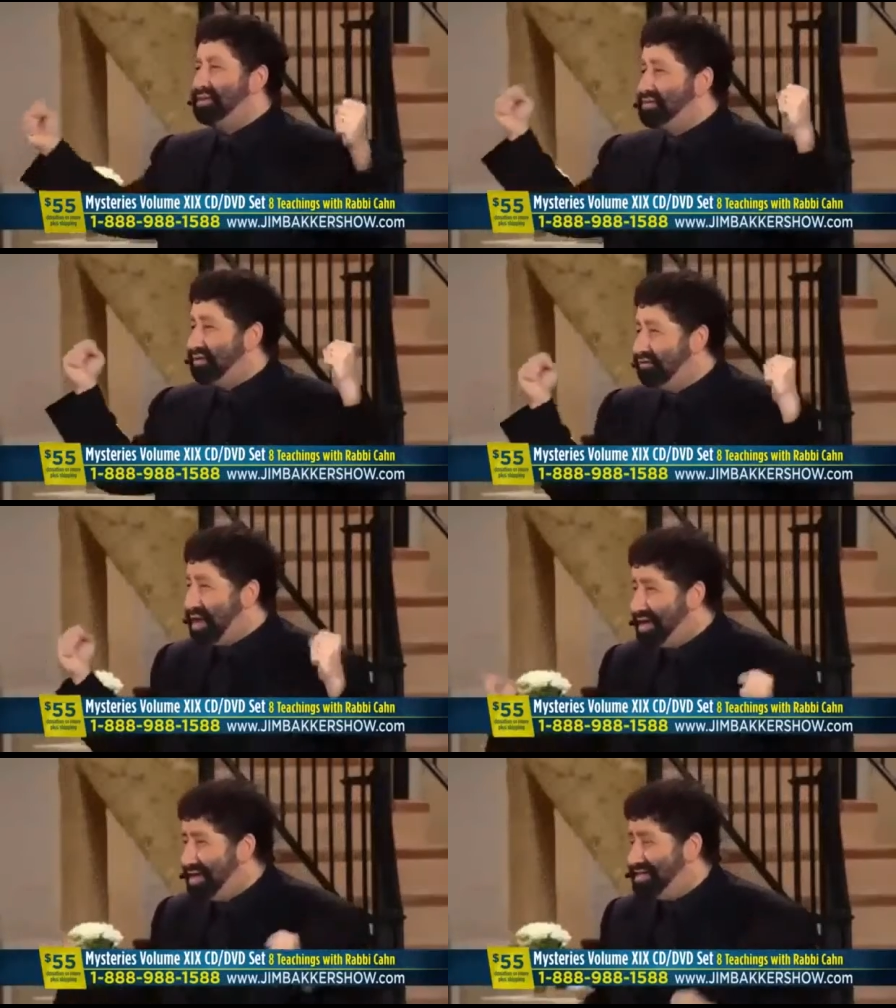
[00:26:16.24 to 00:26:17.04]
of
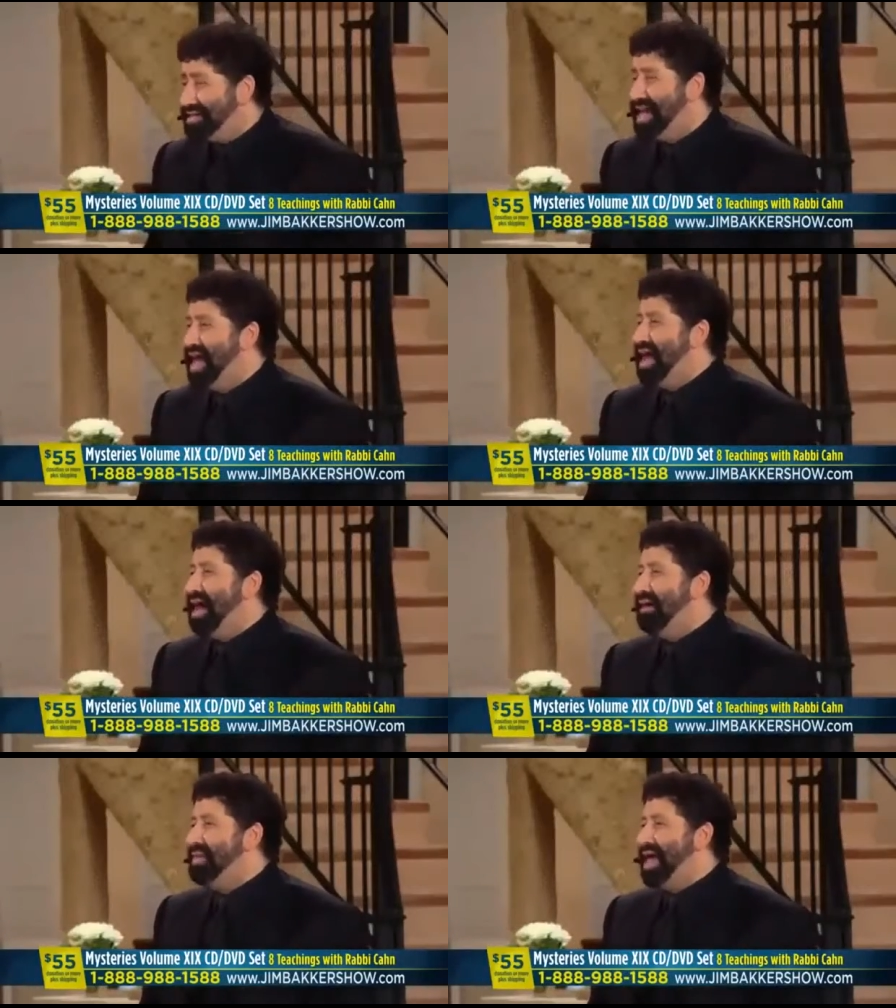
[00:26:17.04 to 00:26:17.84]
defiance,
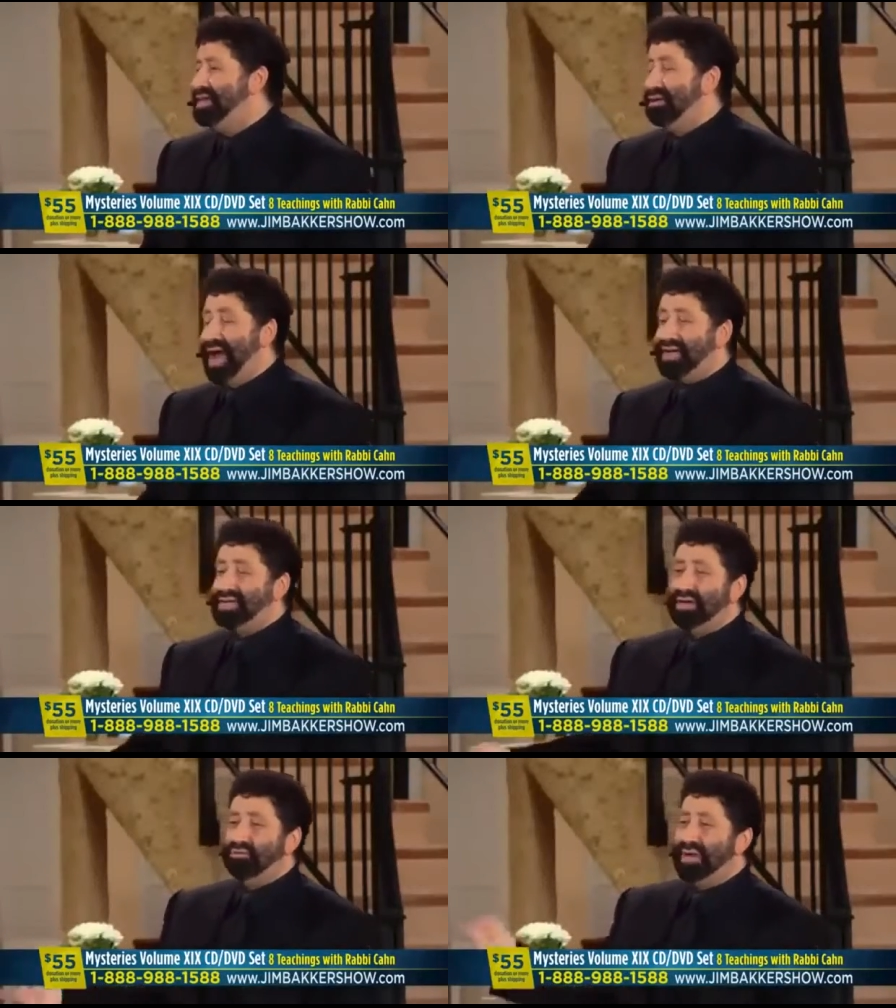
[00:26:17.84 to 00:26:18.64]
and they're
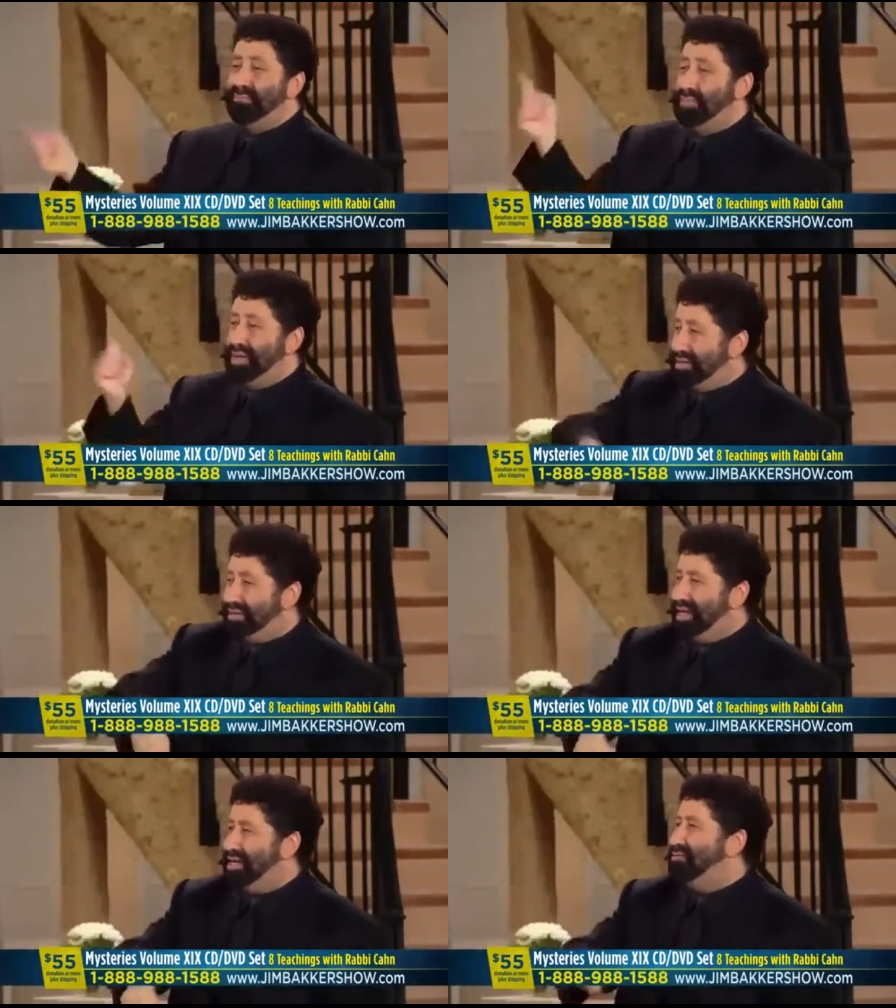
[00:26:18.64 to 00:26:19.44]
actually
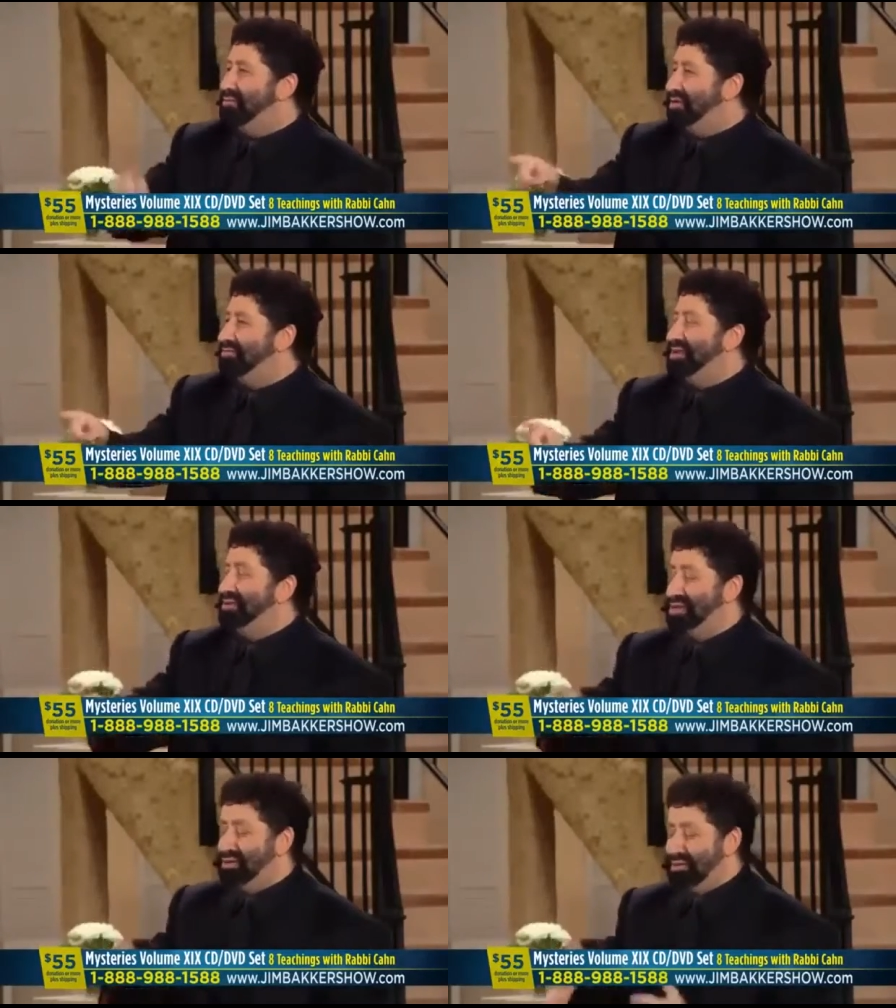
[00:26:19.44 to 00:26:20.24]
rebuilding. We
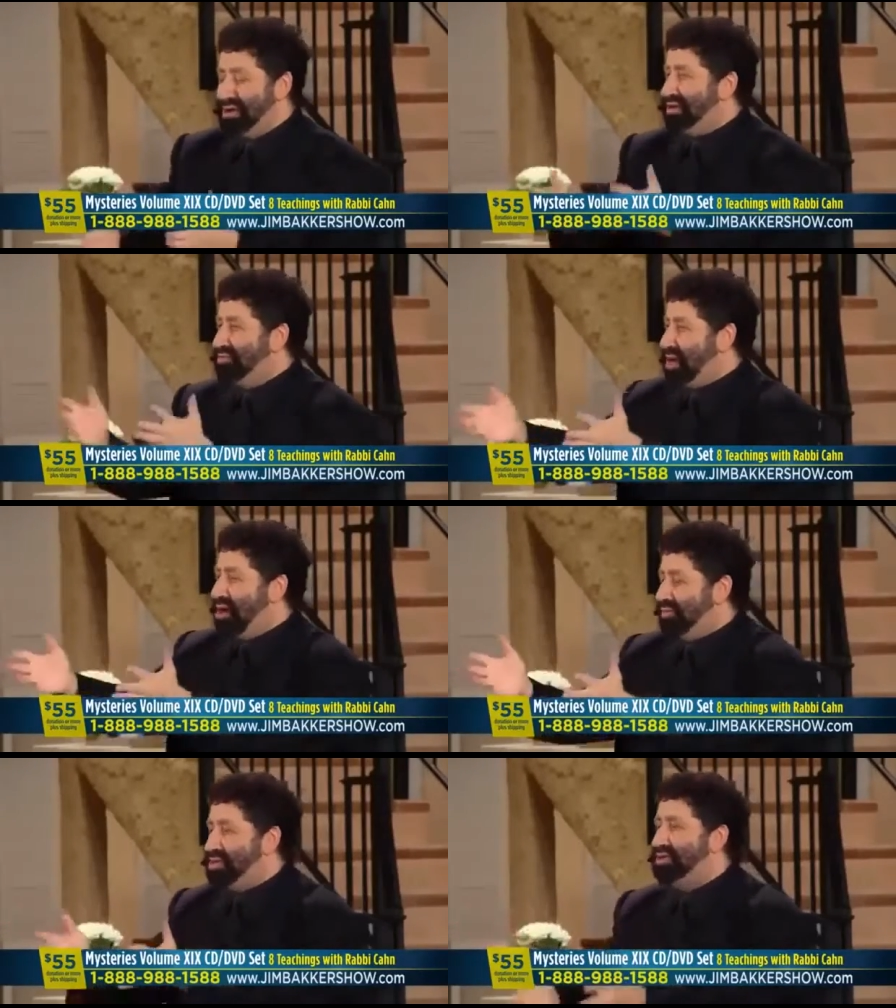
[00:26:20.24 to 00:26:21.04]
were doing what
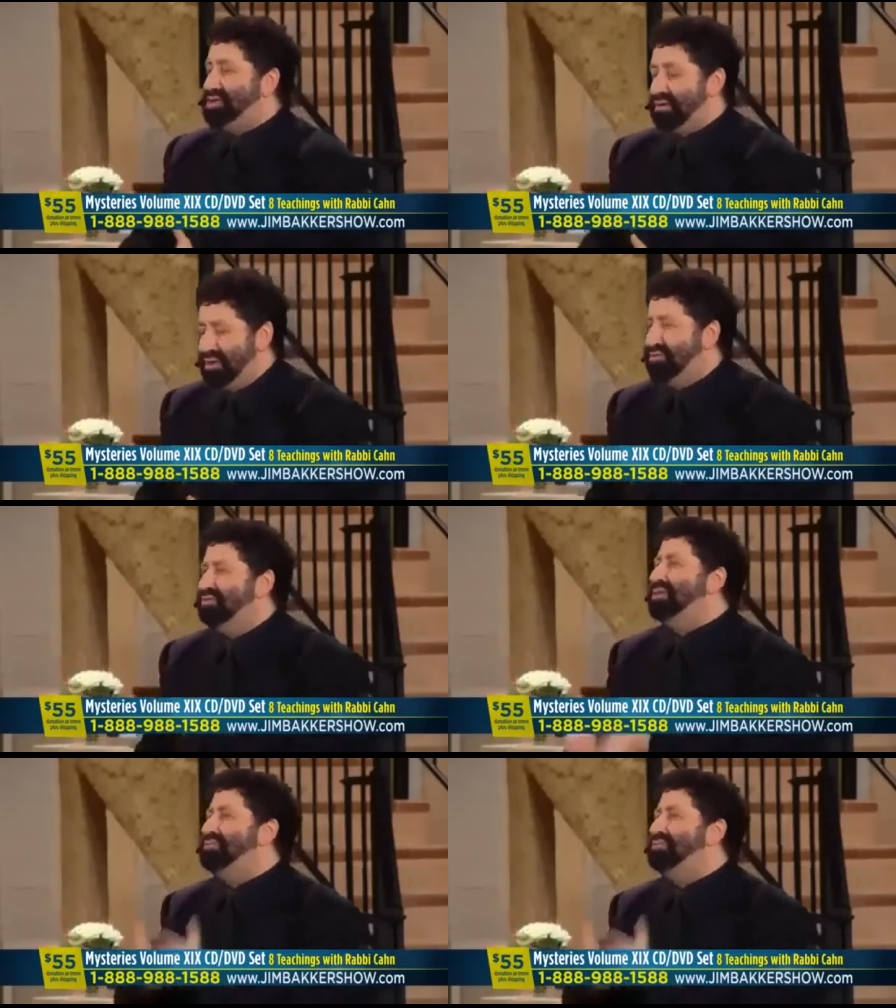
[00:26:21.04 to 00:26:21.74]
Harbinger is, that we will